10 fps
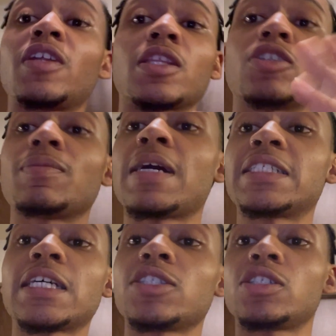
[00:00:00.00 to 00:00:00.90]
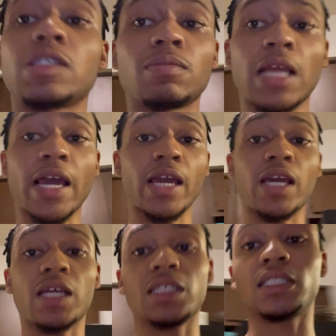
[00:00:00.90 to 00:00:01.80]
Throw some hot sauce on them
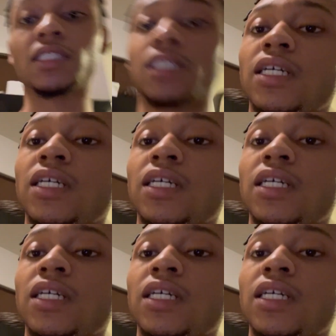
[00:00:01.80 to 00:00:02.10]
things.